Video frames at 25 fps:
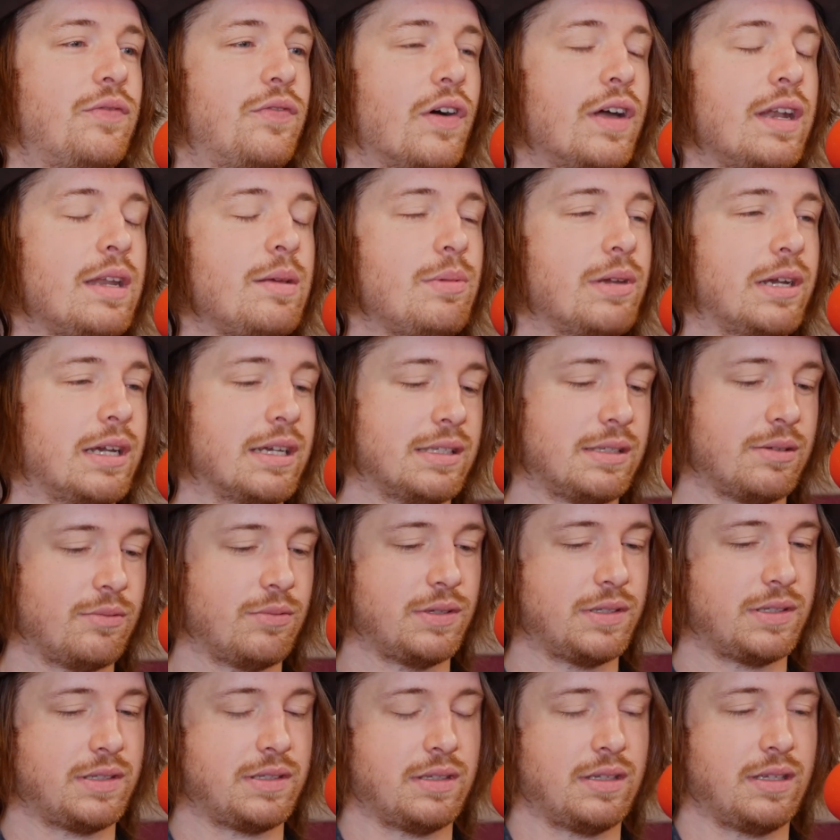funny because it
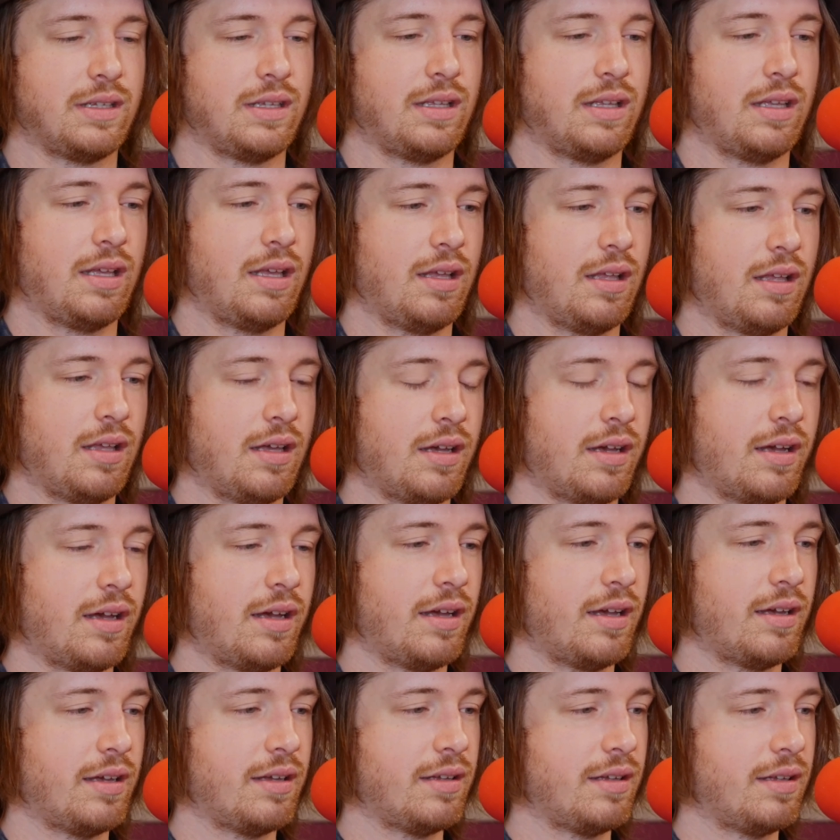was
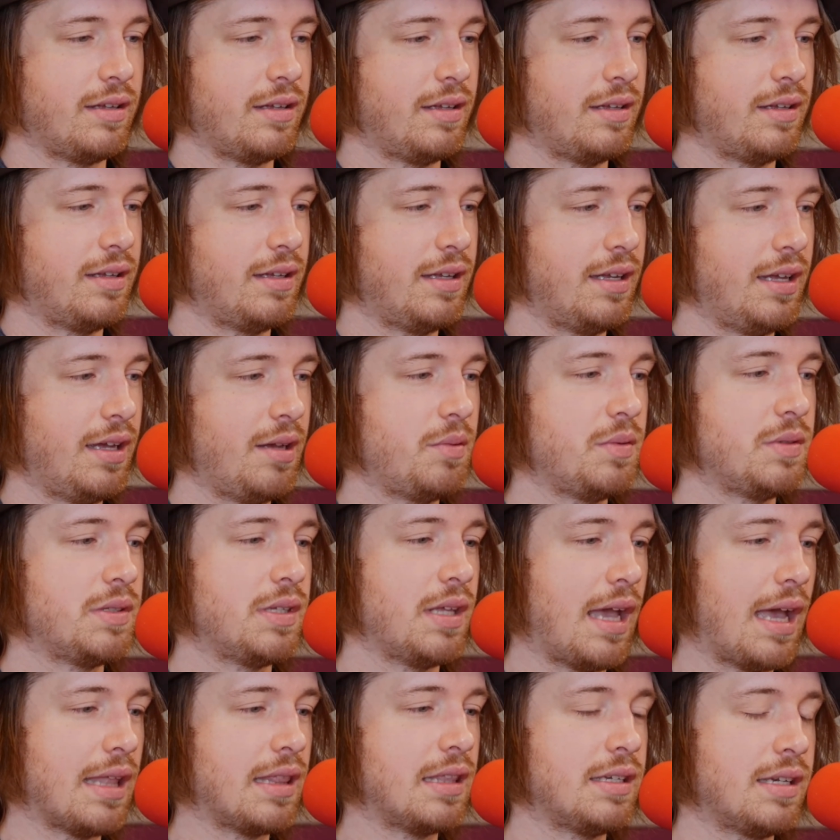
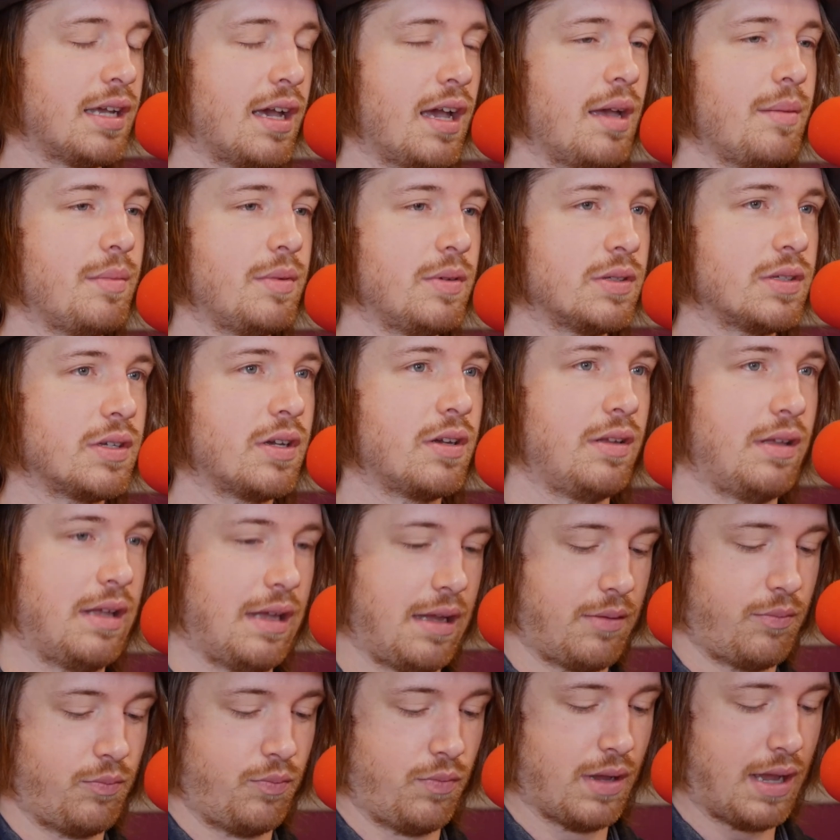at the time
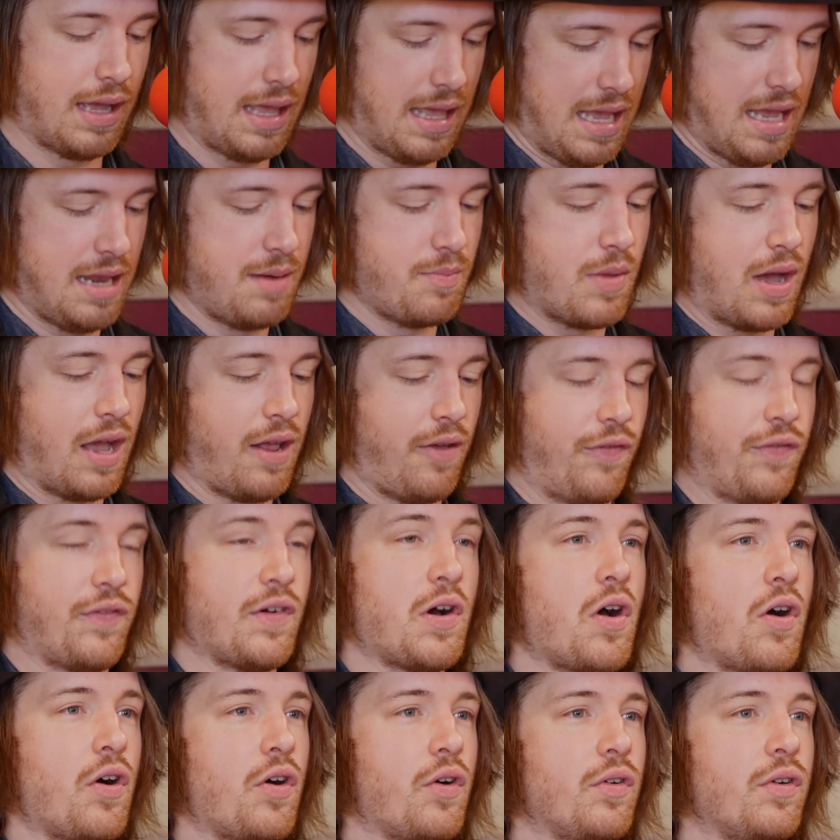in my
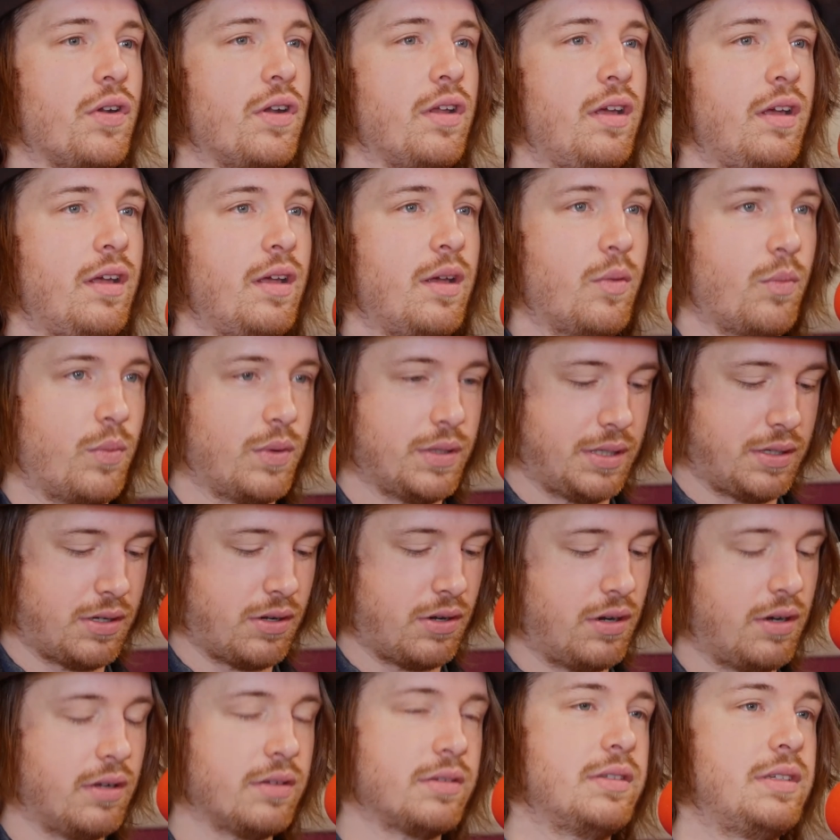phone was
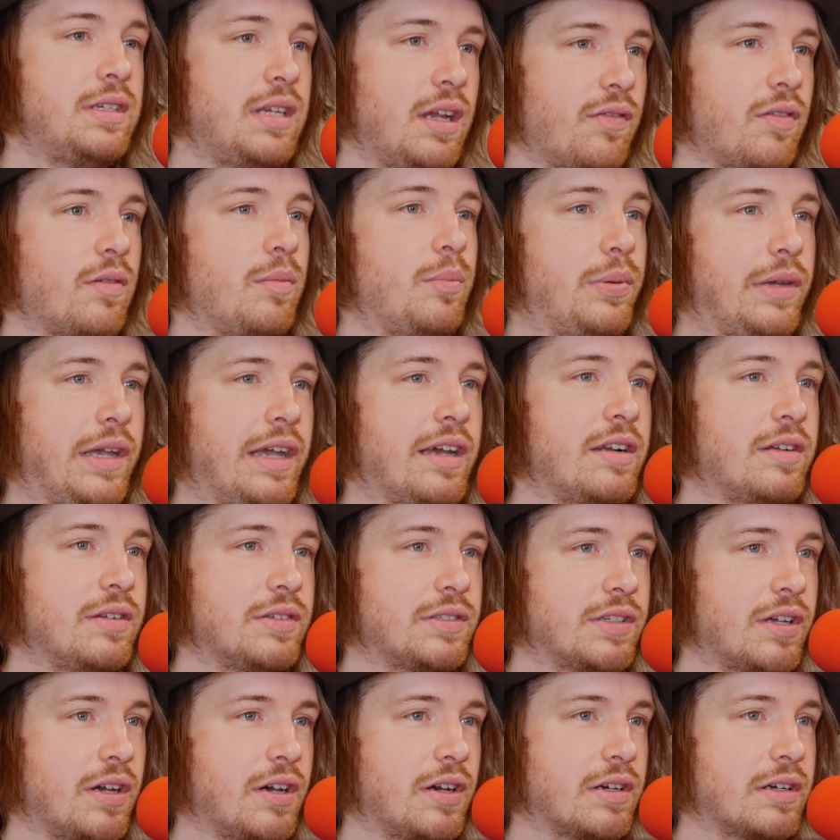called Different
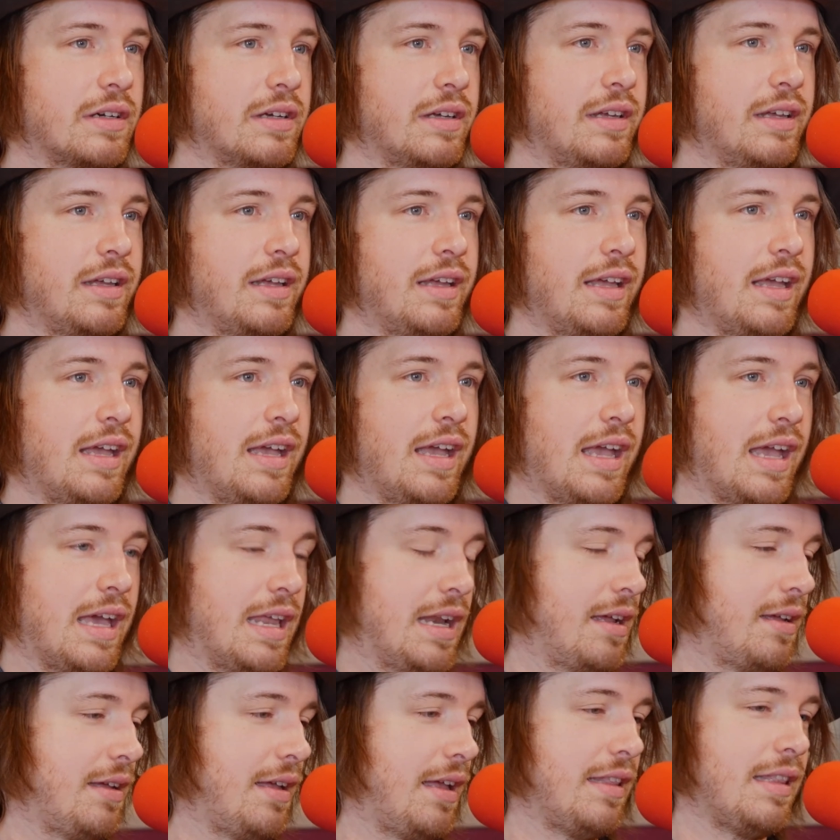Piano Song,
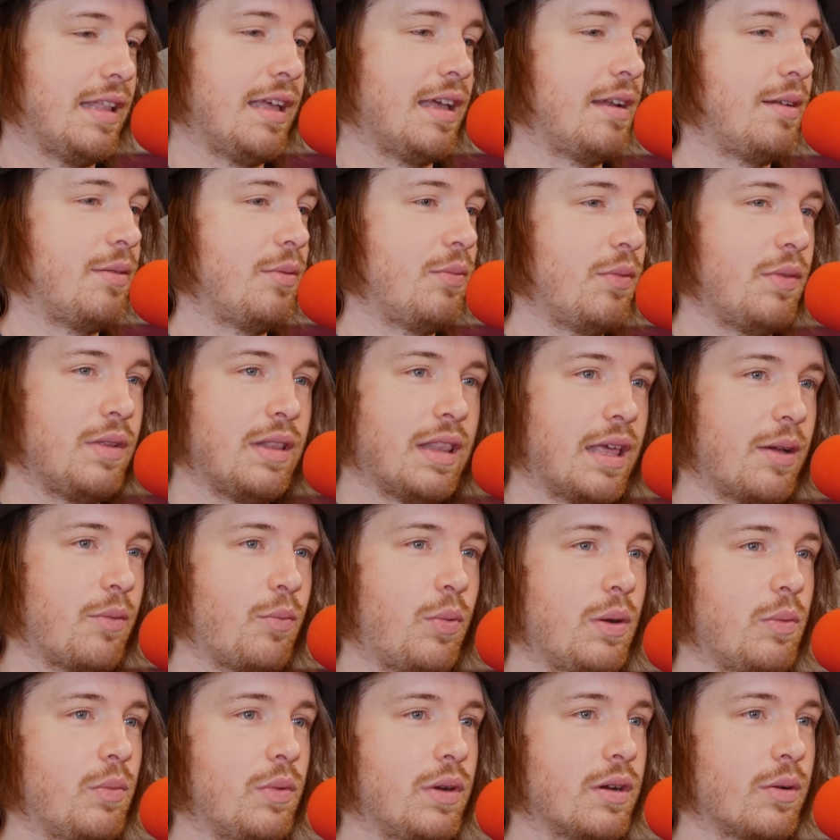and then
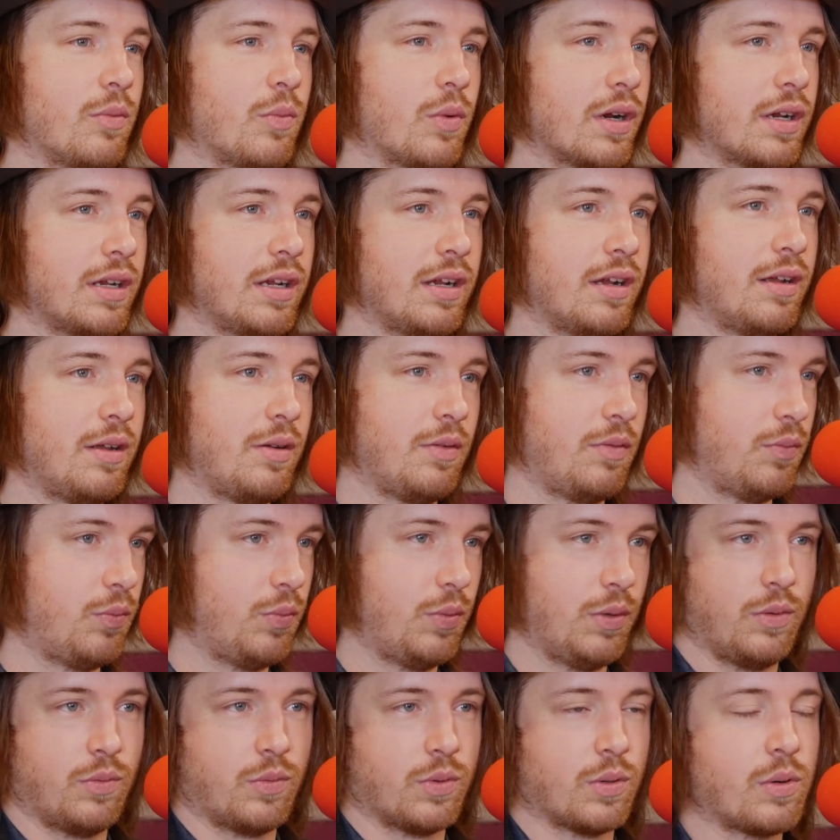like when we were working
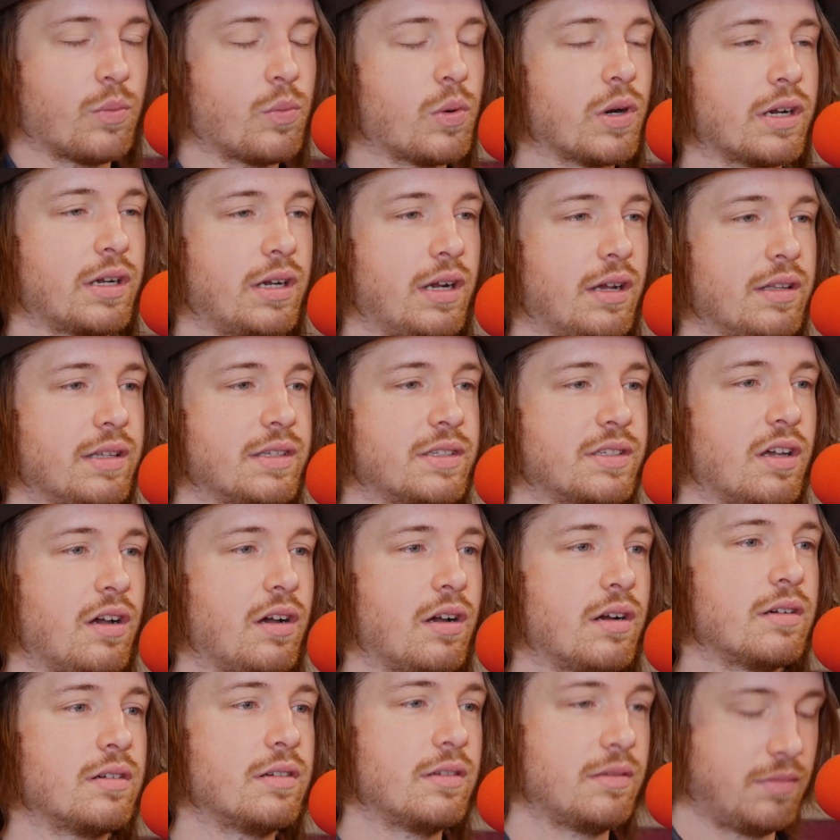on the
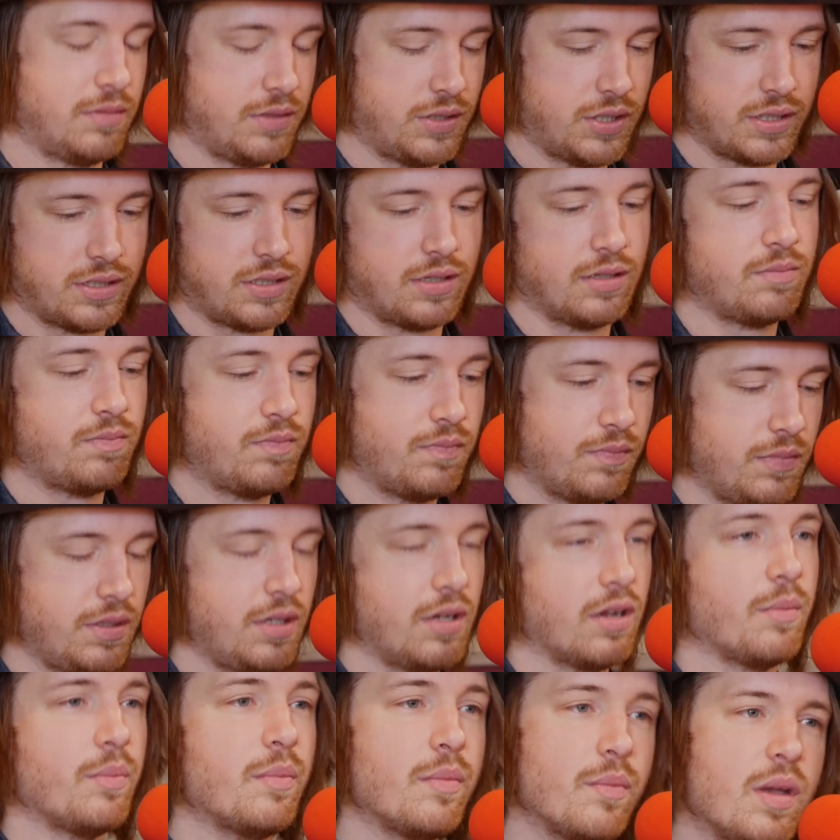song just to
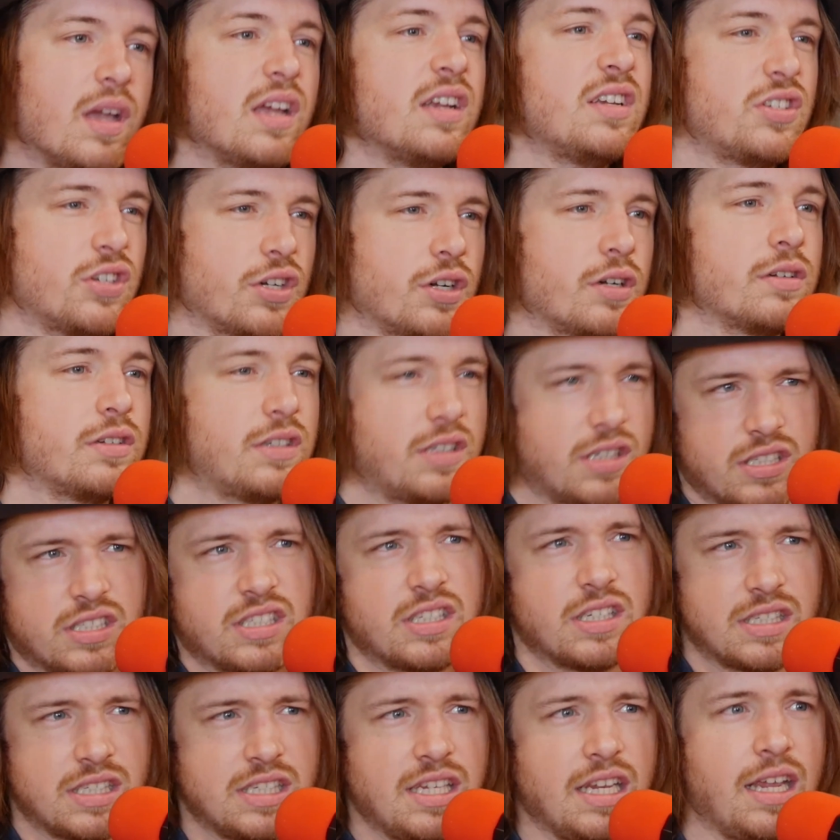make sure
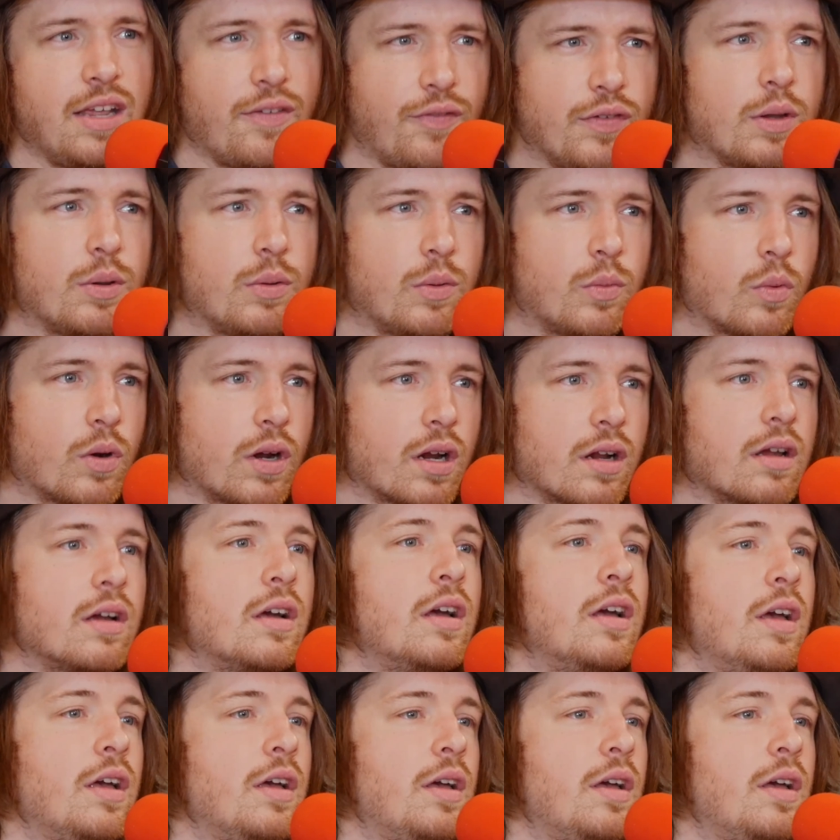just to see if it would work